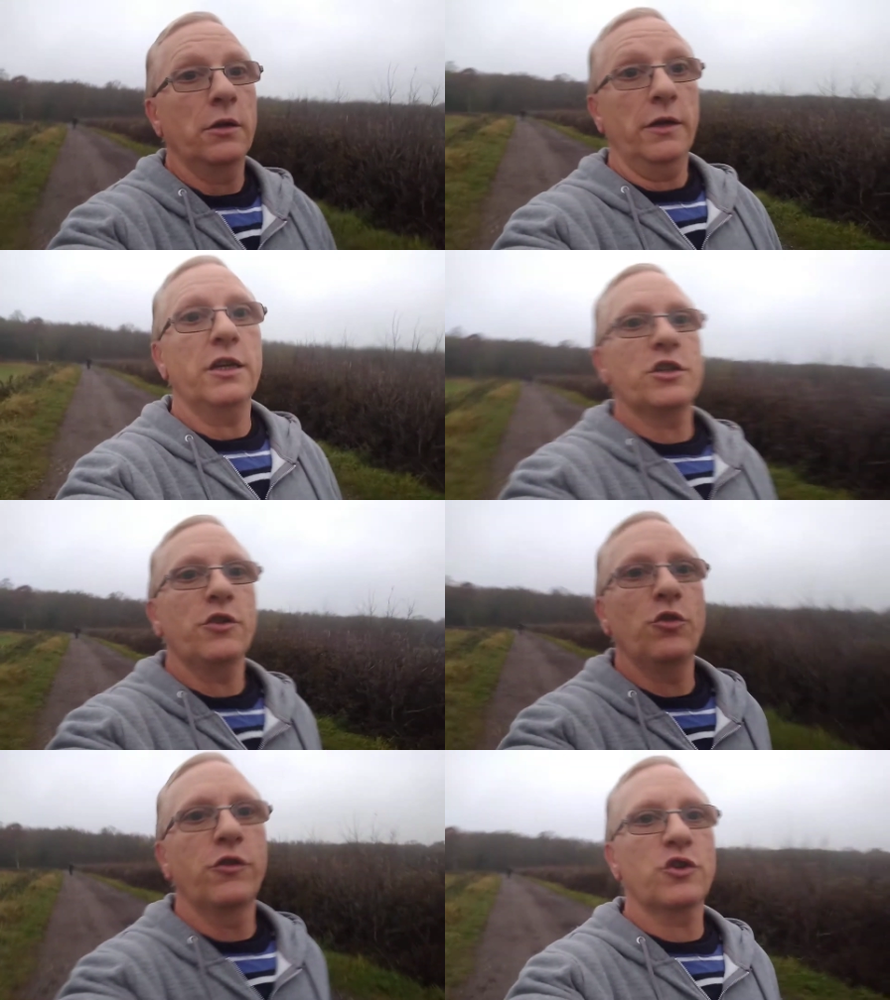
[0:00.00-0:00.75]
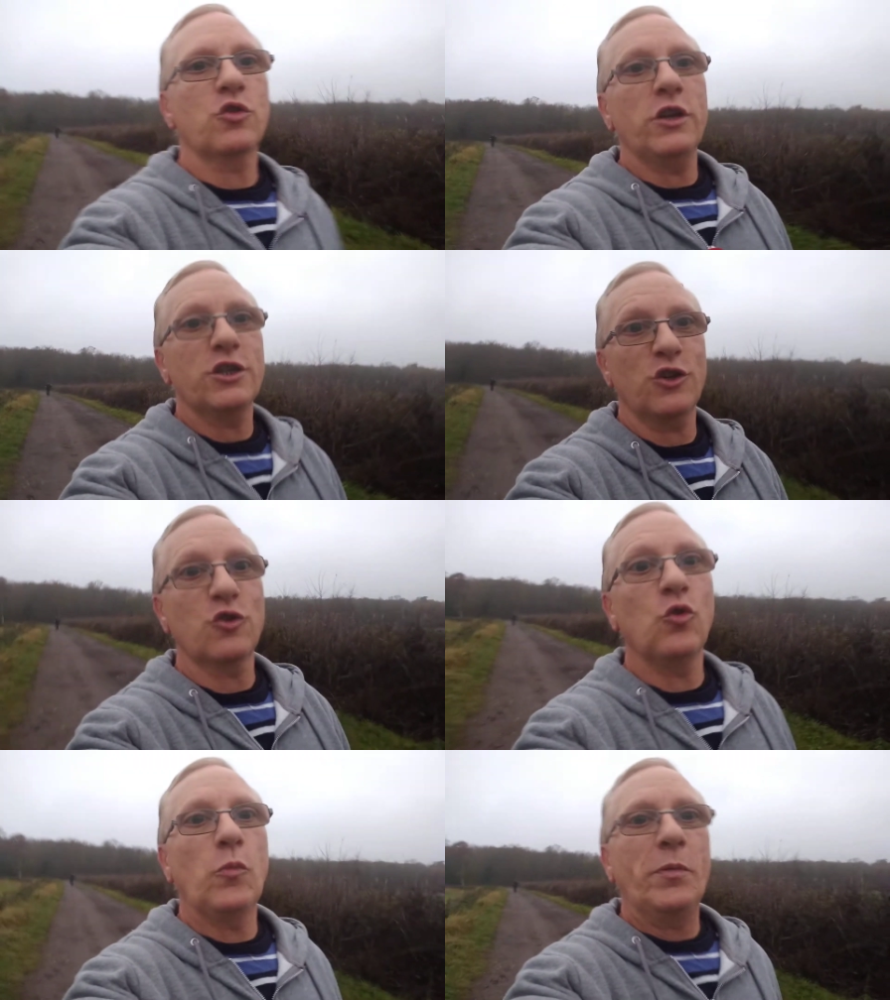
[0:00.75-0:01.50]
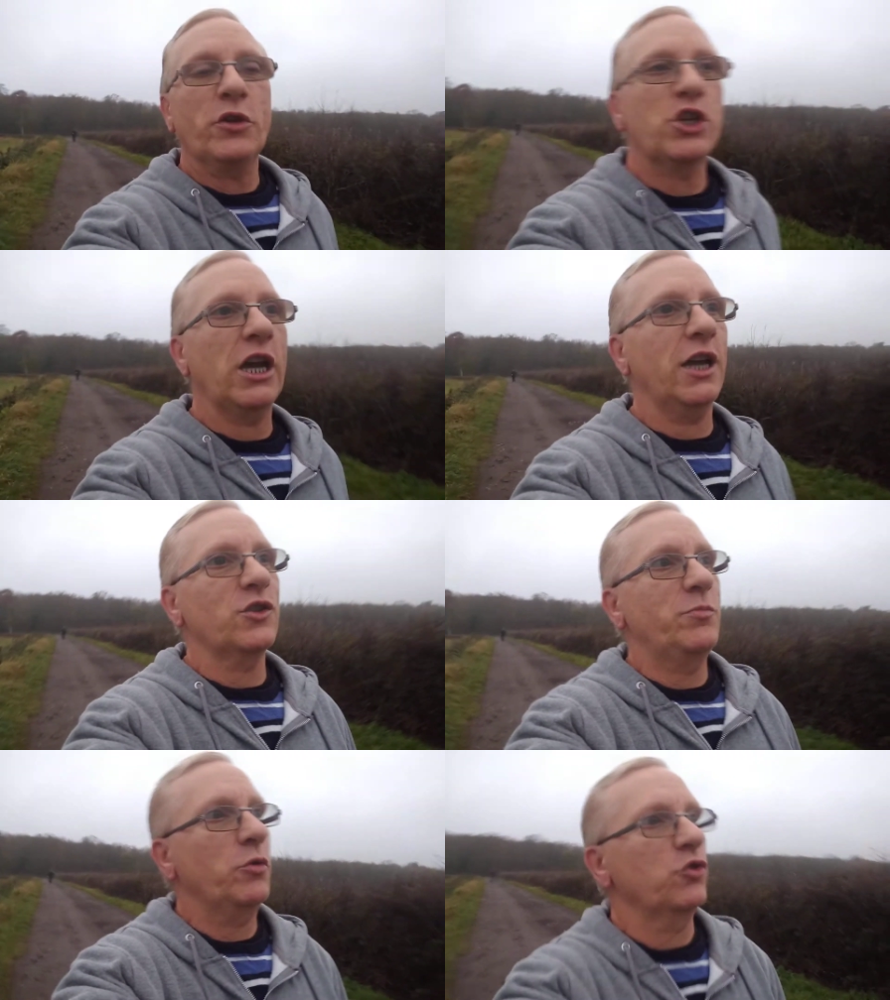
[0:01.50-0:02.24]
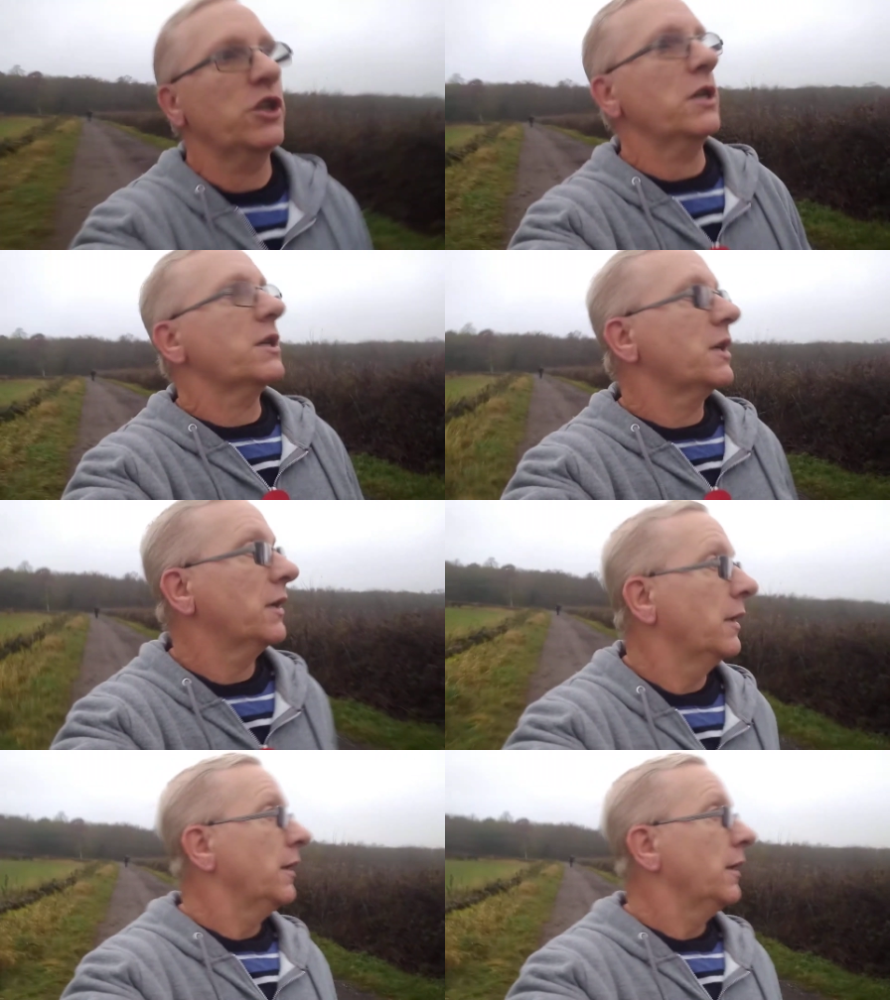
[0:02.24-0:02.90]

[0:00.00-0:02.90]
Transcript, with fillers: he's another he's a supercharged buzzard.